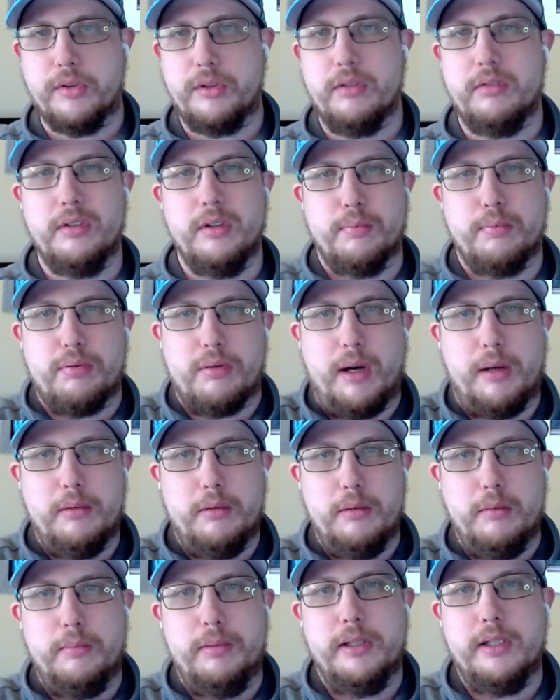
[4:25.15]
So you'll
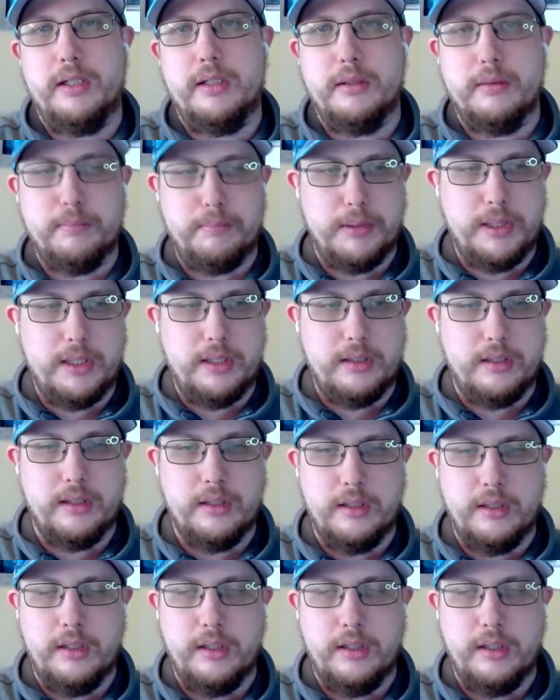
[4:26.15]
probably be